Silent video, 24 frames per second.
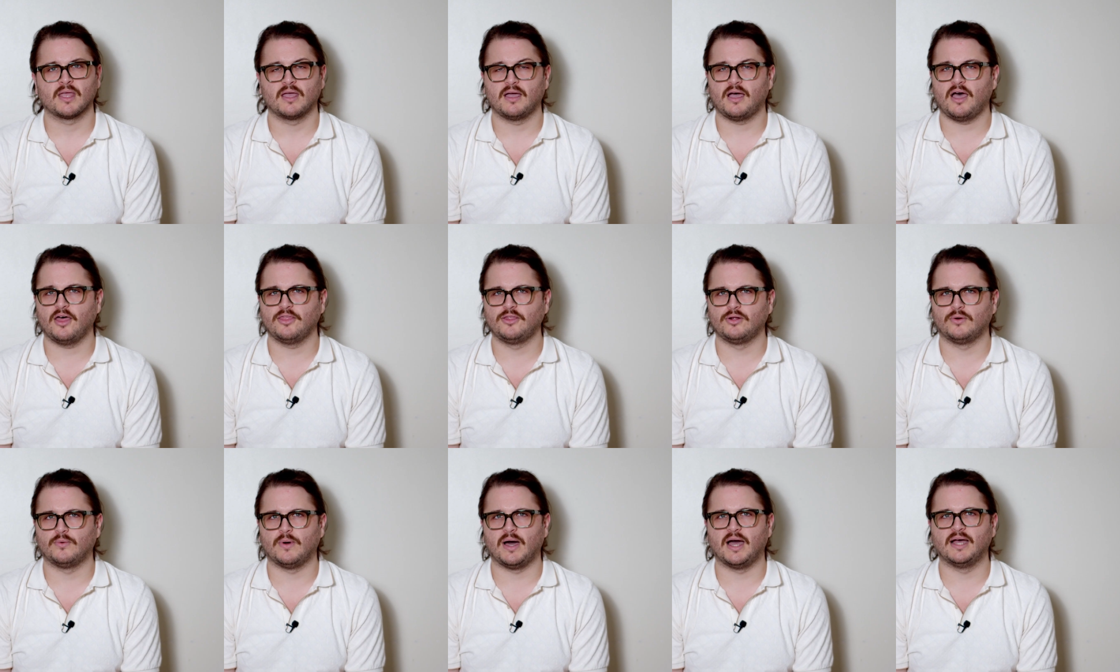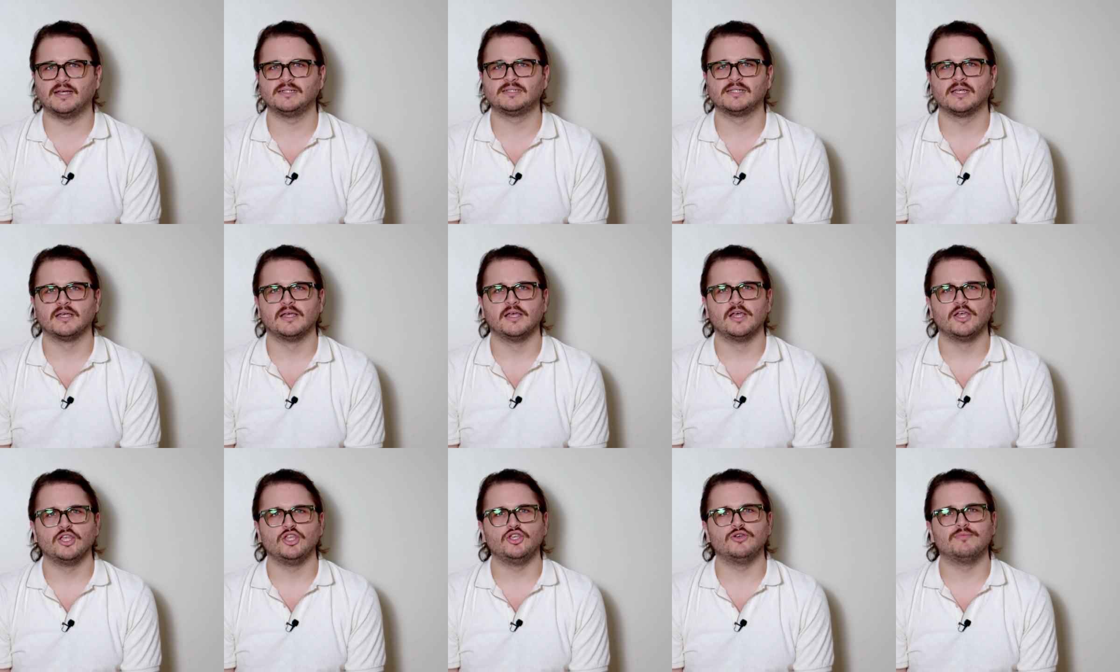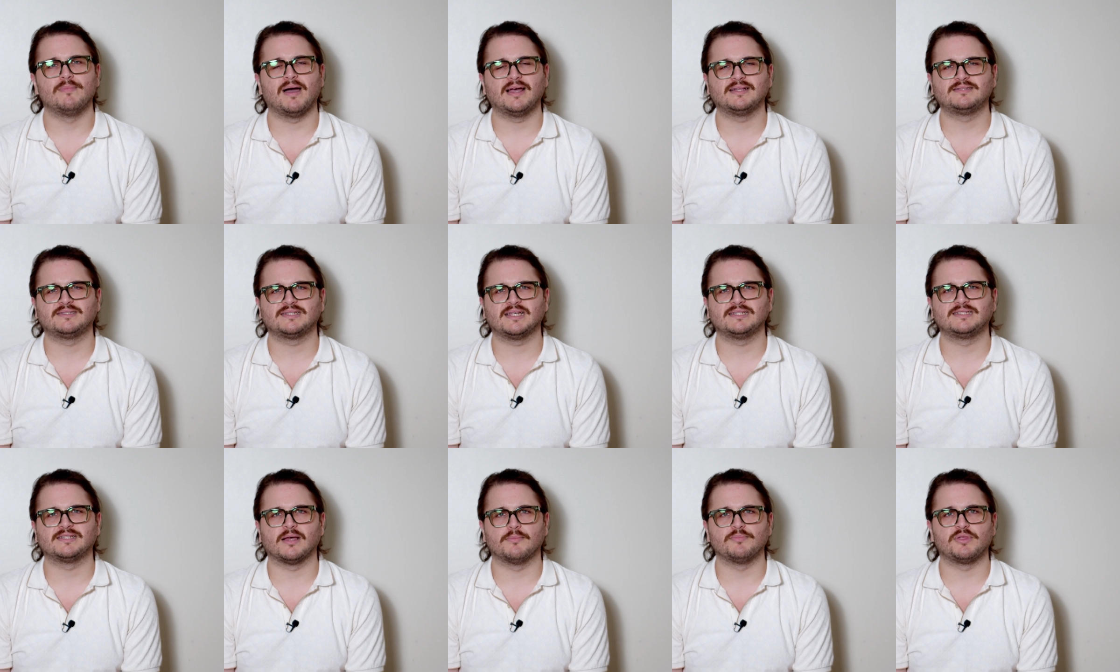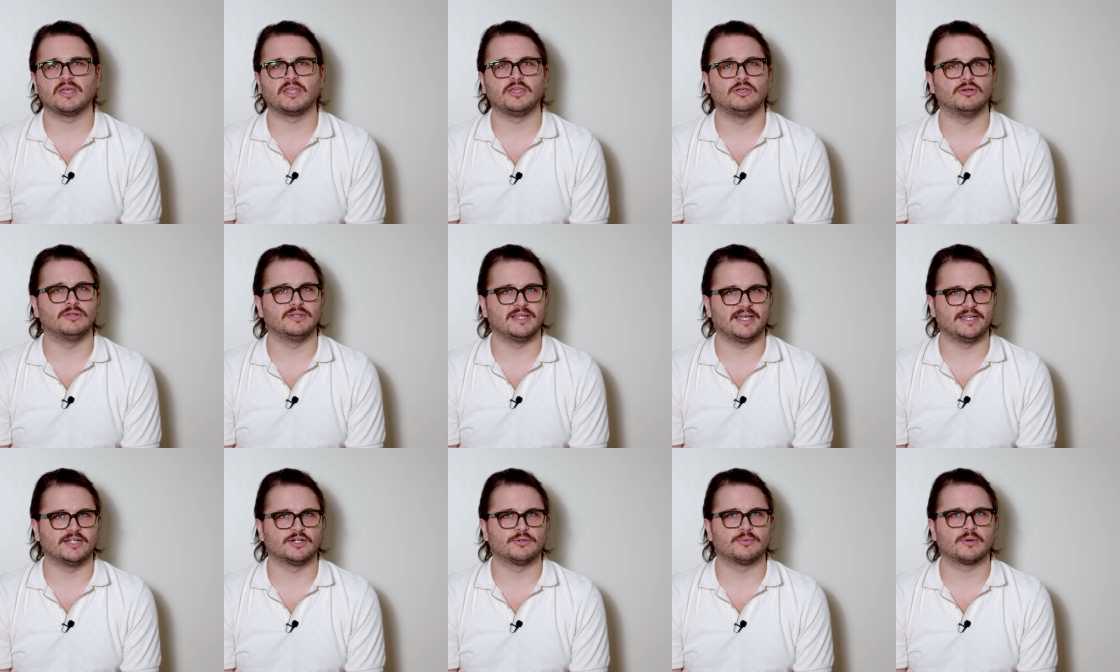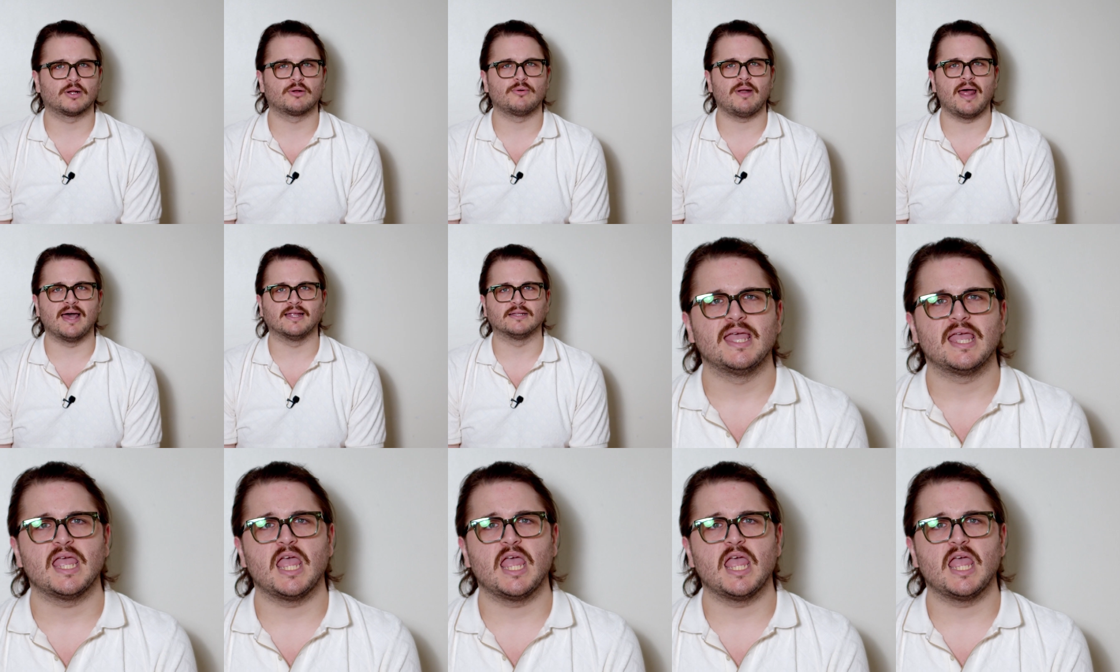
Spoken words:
Otherwise, you might say something you'll later regret.